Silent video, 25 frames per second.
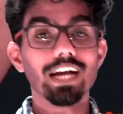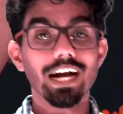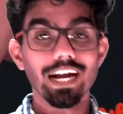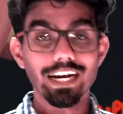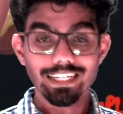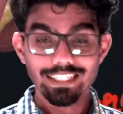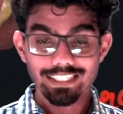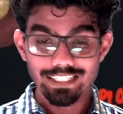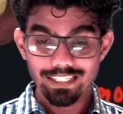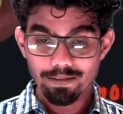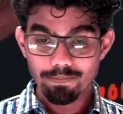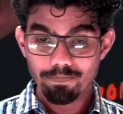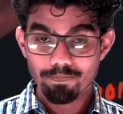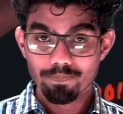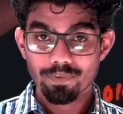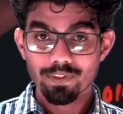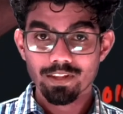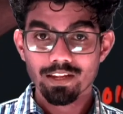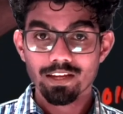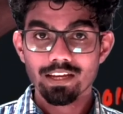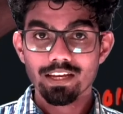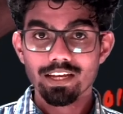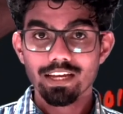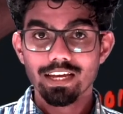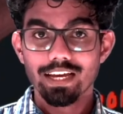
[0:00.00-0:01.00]
artery.
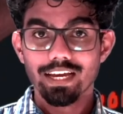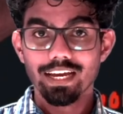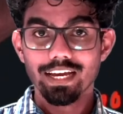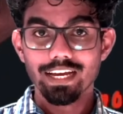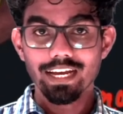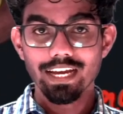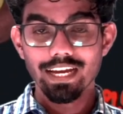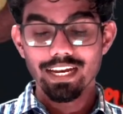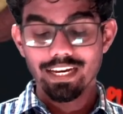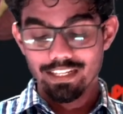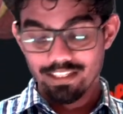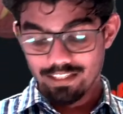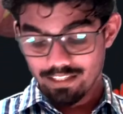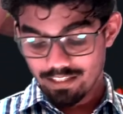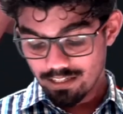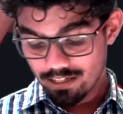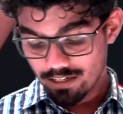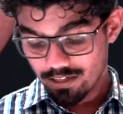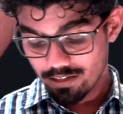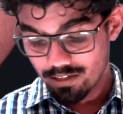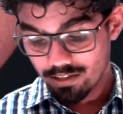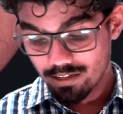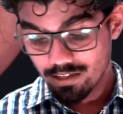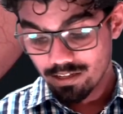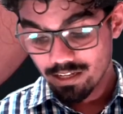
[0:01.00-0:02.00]
Again
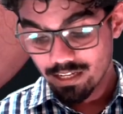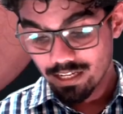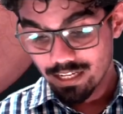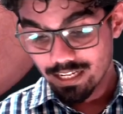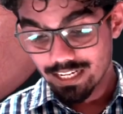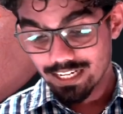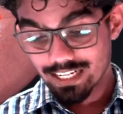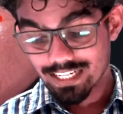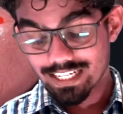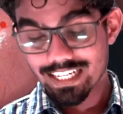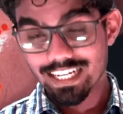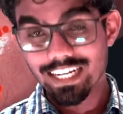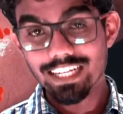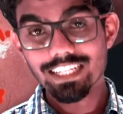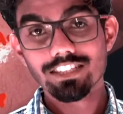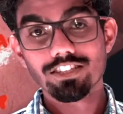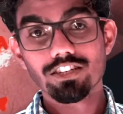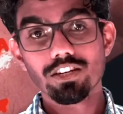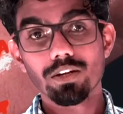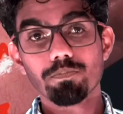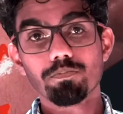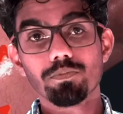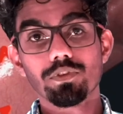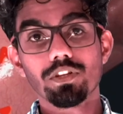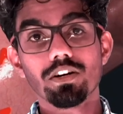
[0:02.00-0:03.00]
the rest
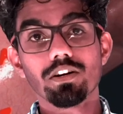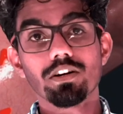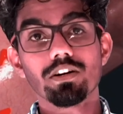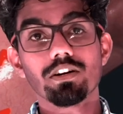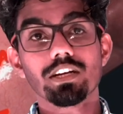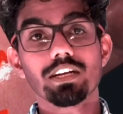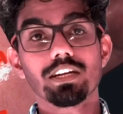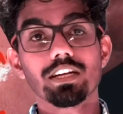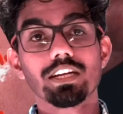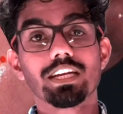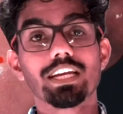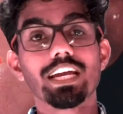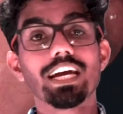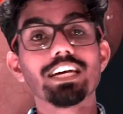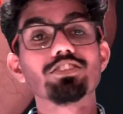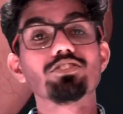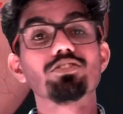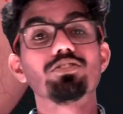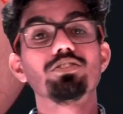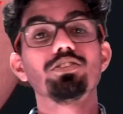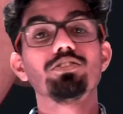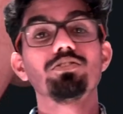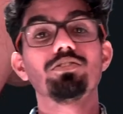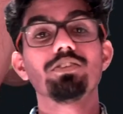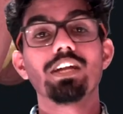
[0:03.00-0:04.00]
of the
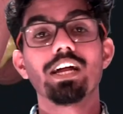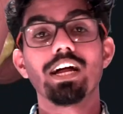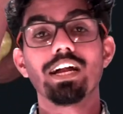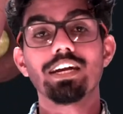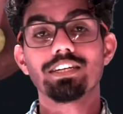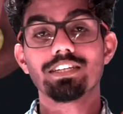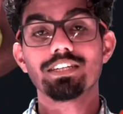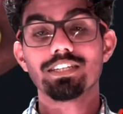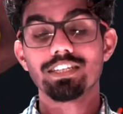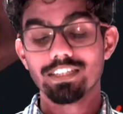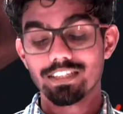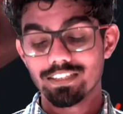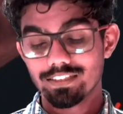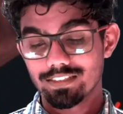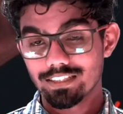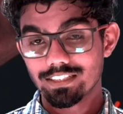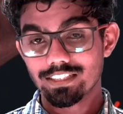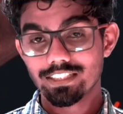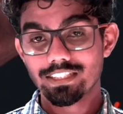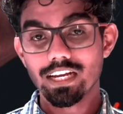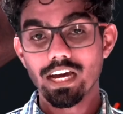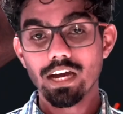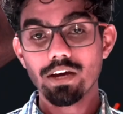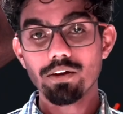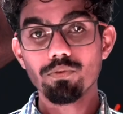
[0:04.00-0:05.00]
gastroduodenal artery
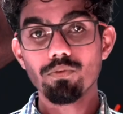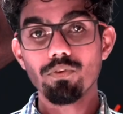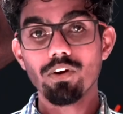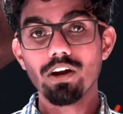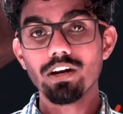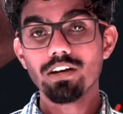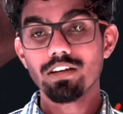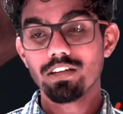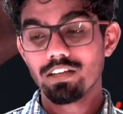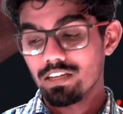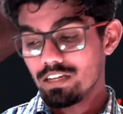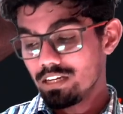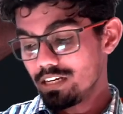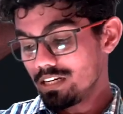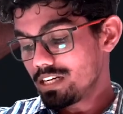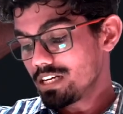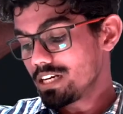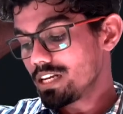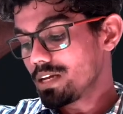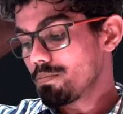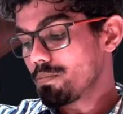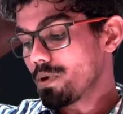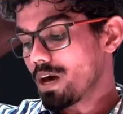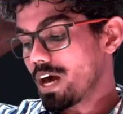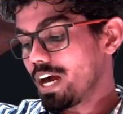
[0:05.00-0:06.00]
descends downward,
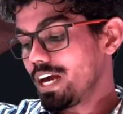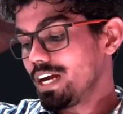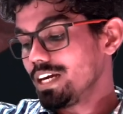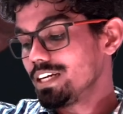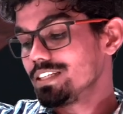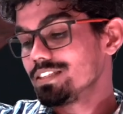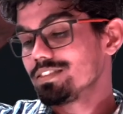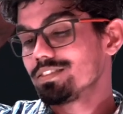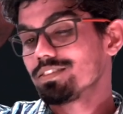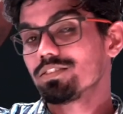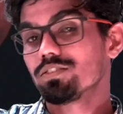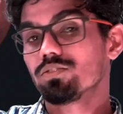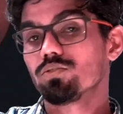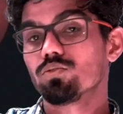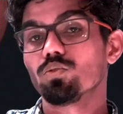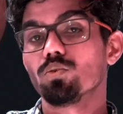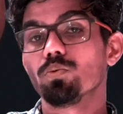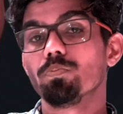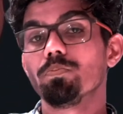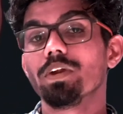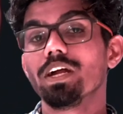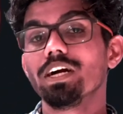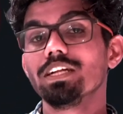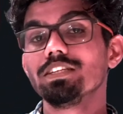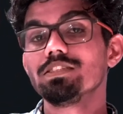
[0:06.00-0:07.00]
divides two
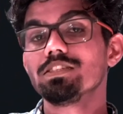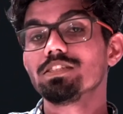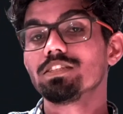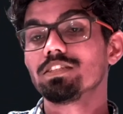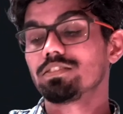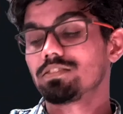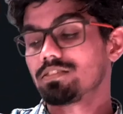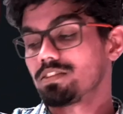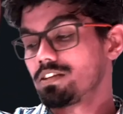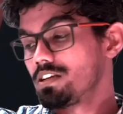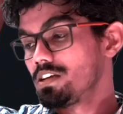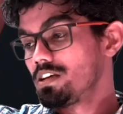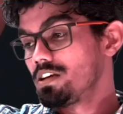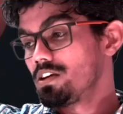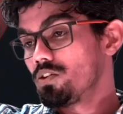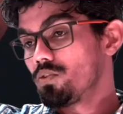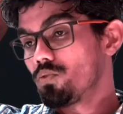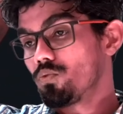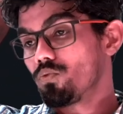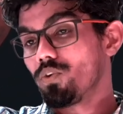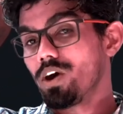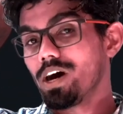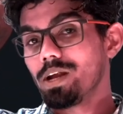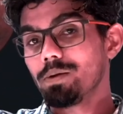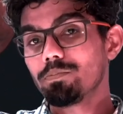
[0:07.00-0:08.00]
branches.
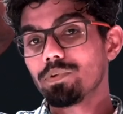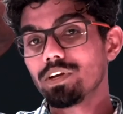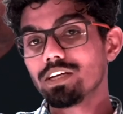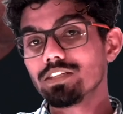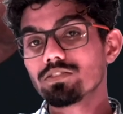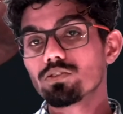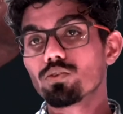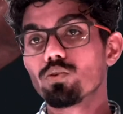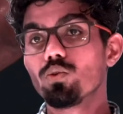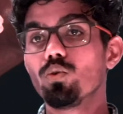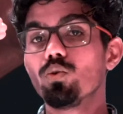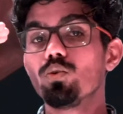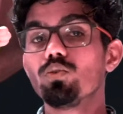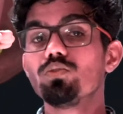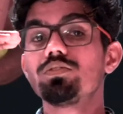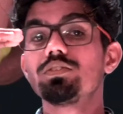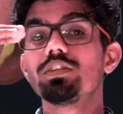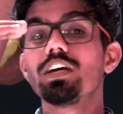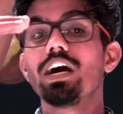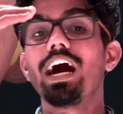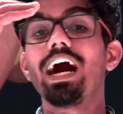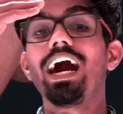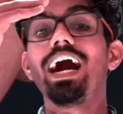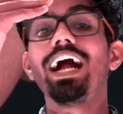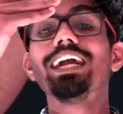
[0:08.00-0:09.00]
One branch goes
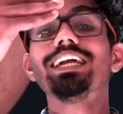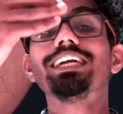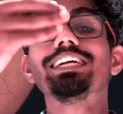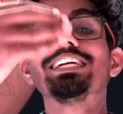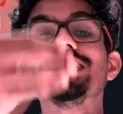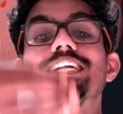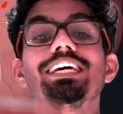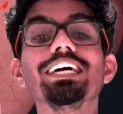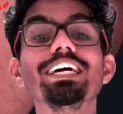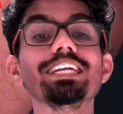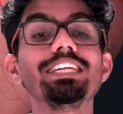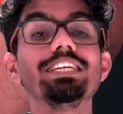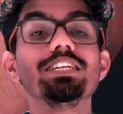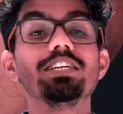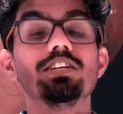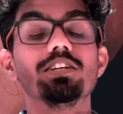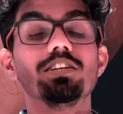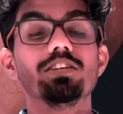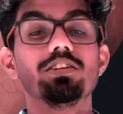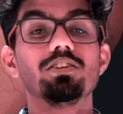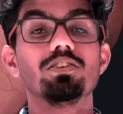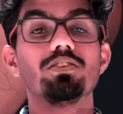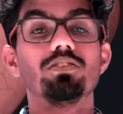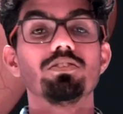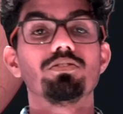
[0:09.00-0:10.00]
anterior
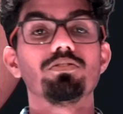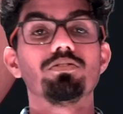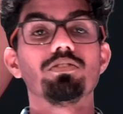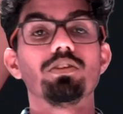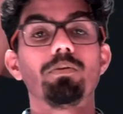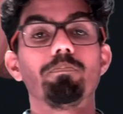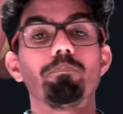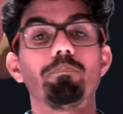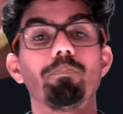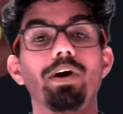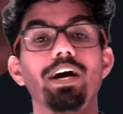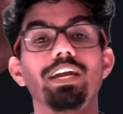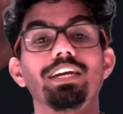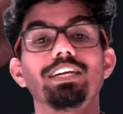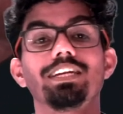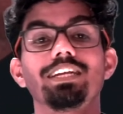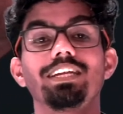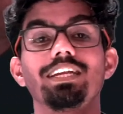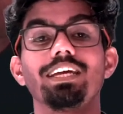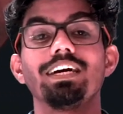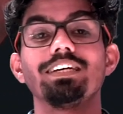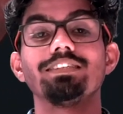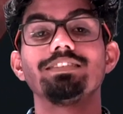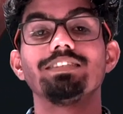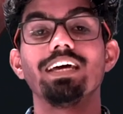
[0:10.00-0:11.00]
to the
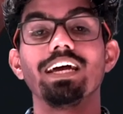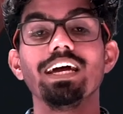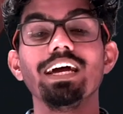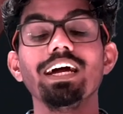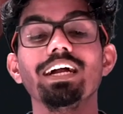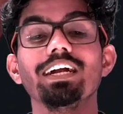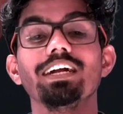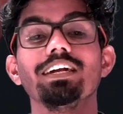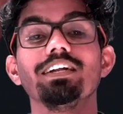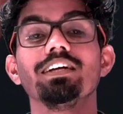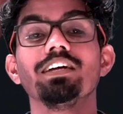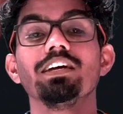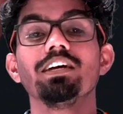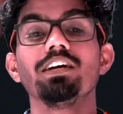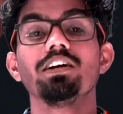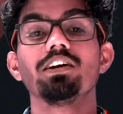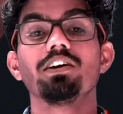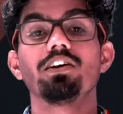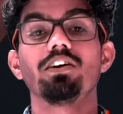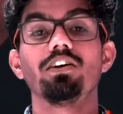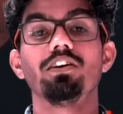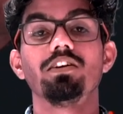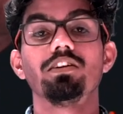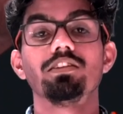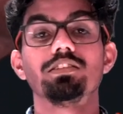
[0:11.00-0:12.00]
pancreas head
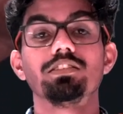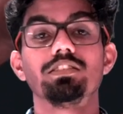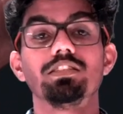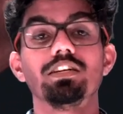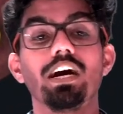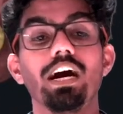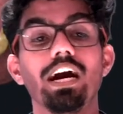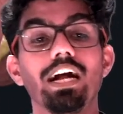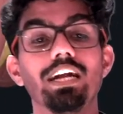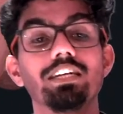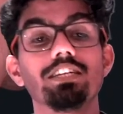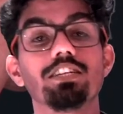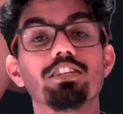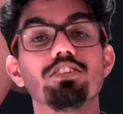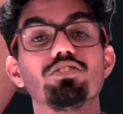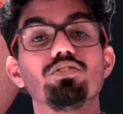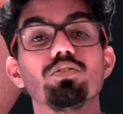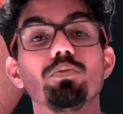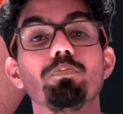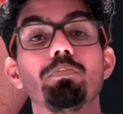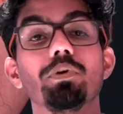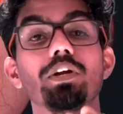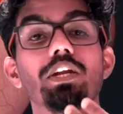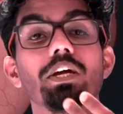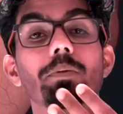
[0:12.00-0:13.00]
called the anterior
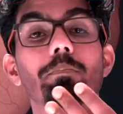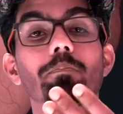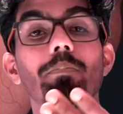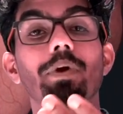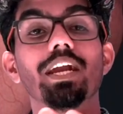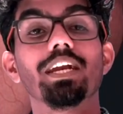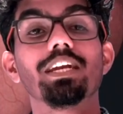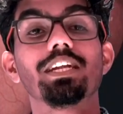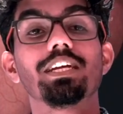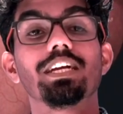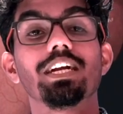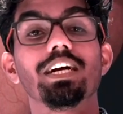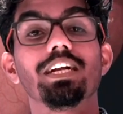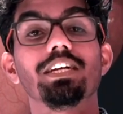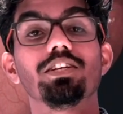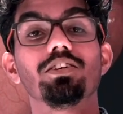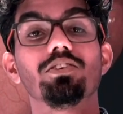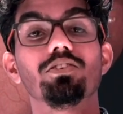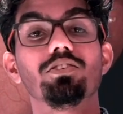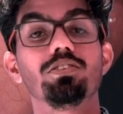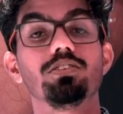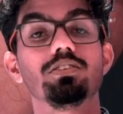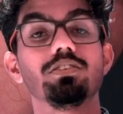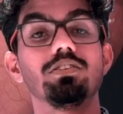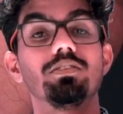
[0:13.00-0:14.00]
superior
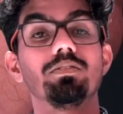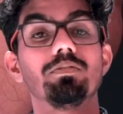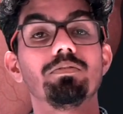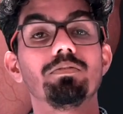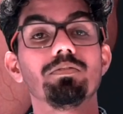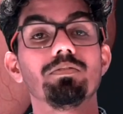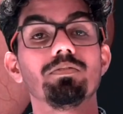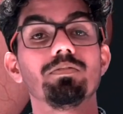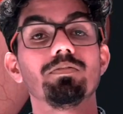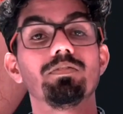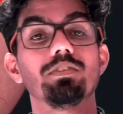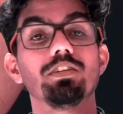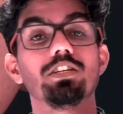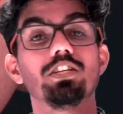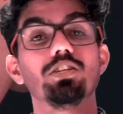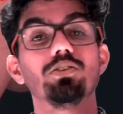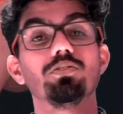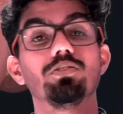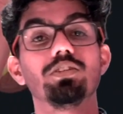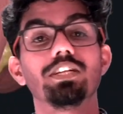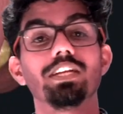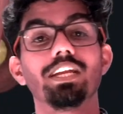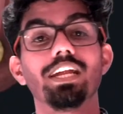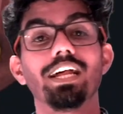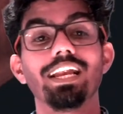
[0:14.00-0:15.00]

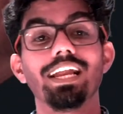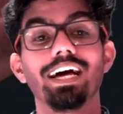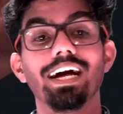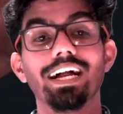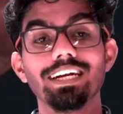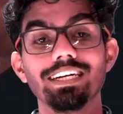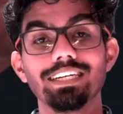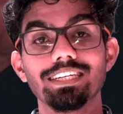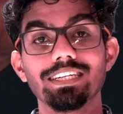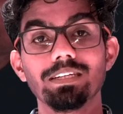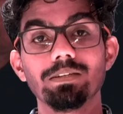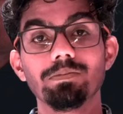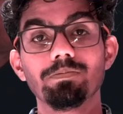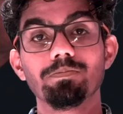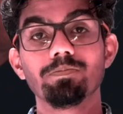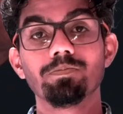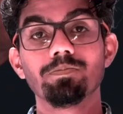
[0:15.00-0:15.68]
pancreatico-duodenal artery,